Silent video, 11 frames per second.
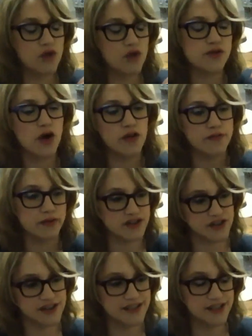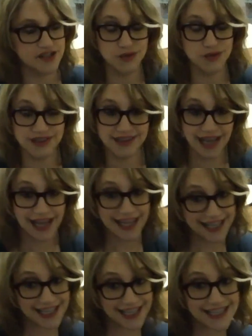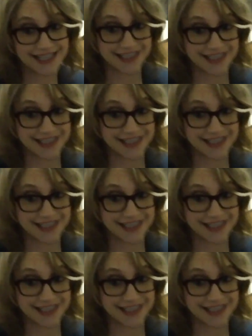overall impression? Did you like it?